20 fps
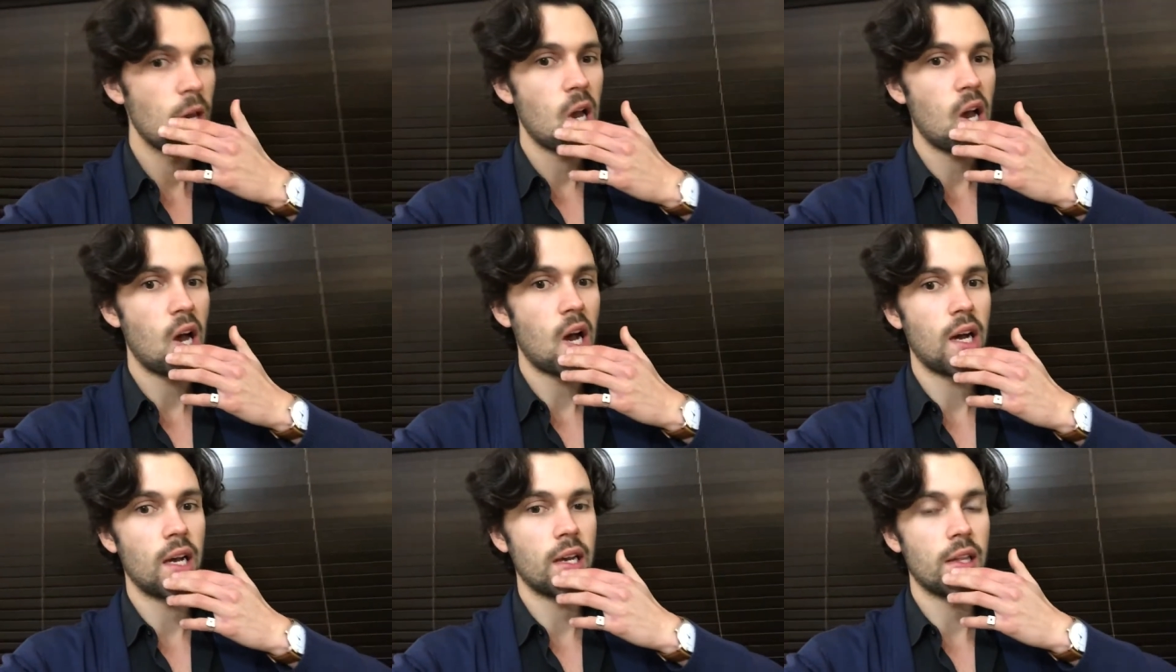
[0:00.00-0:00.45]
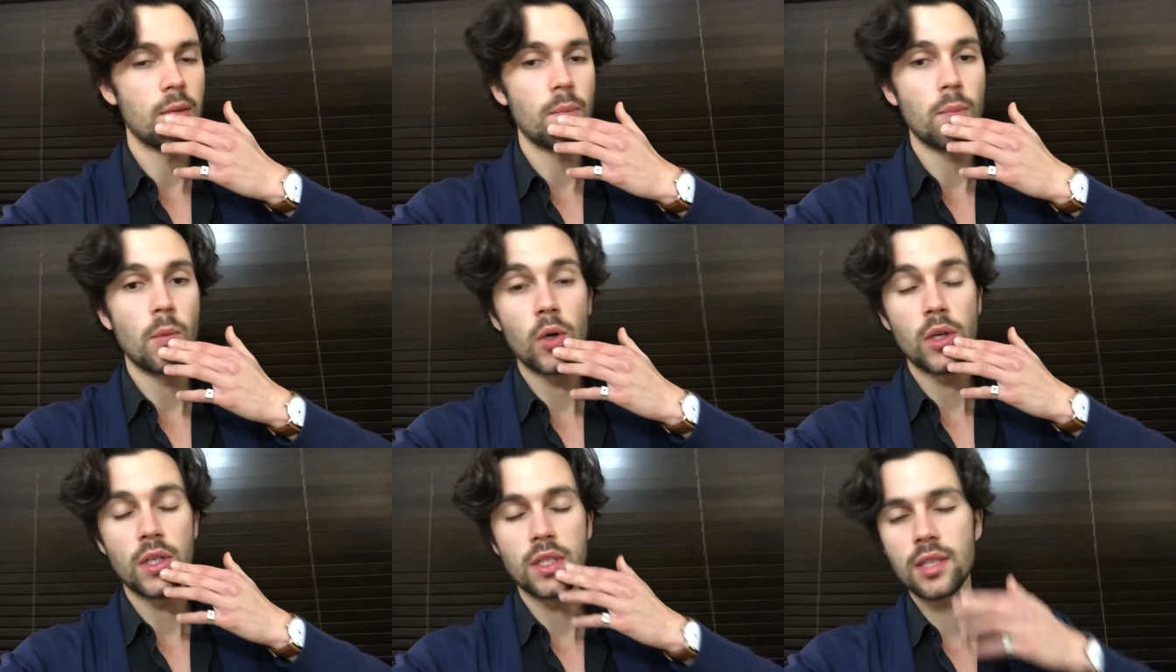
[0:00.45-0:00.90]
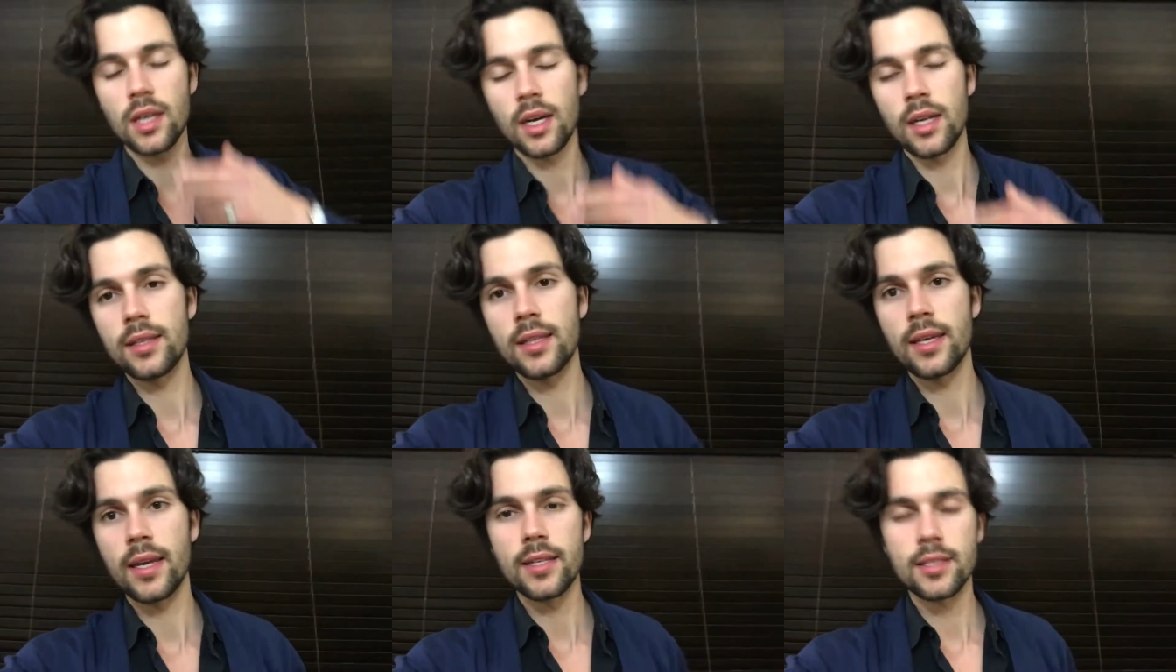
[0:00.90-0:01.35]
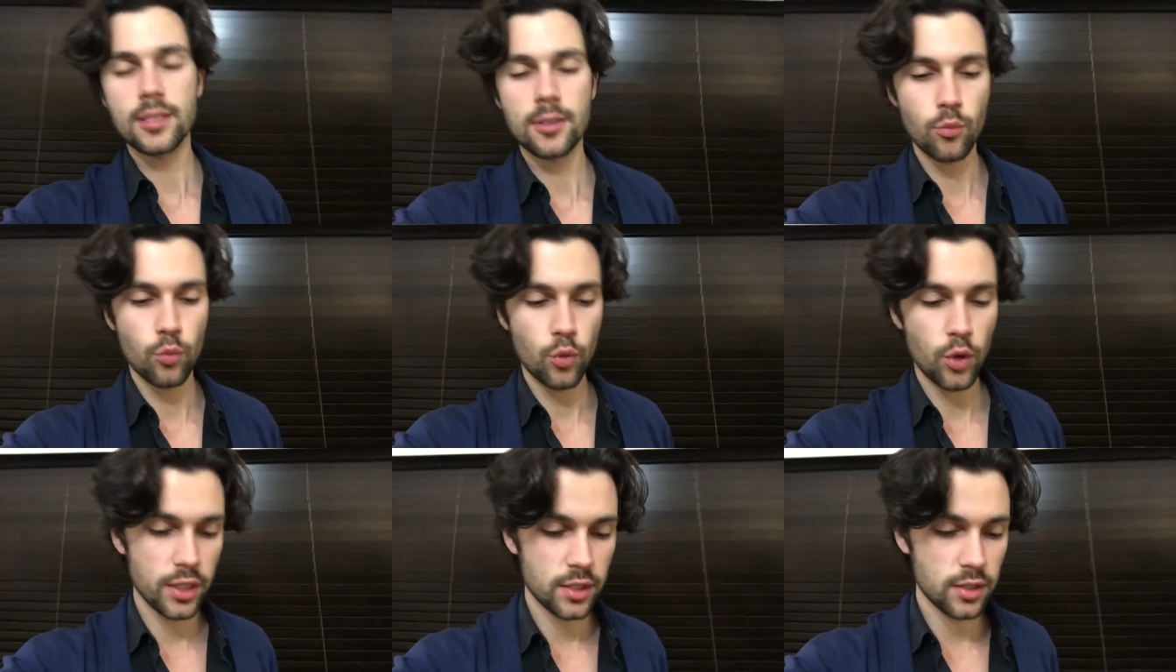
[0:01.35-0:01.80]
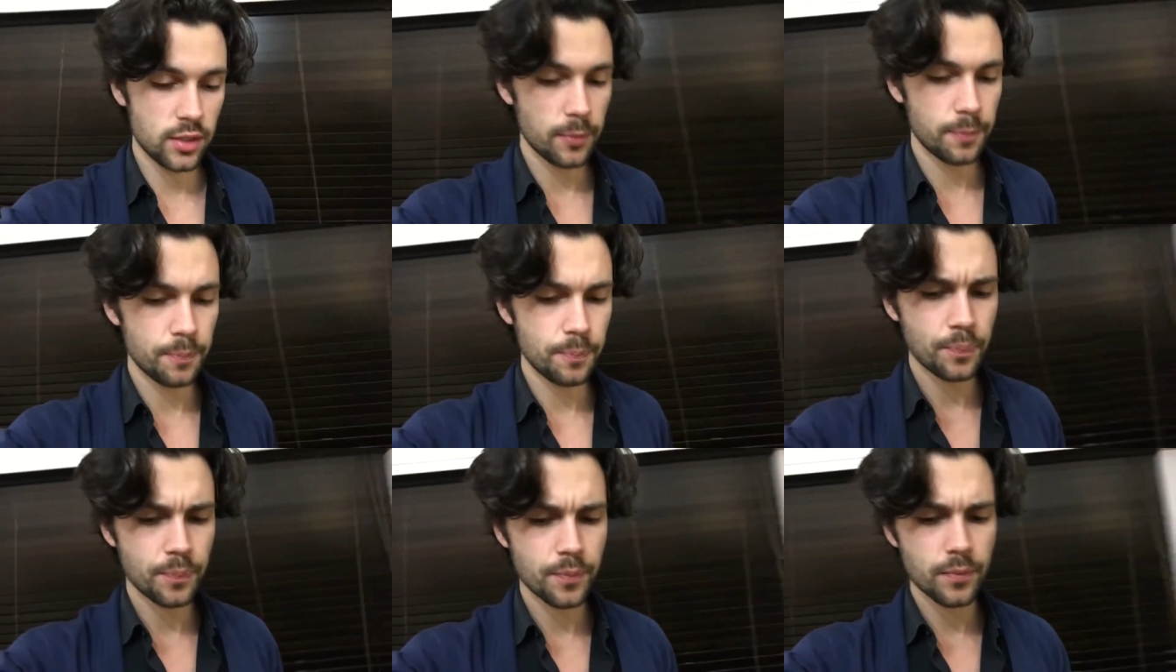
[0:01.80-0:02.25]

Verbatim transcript: uh, in the morning, so I need to get some rest.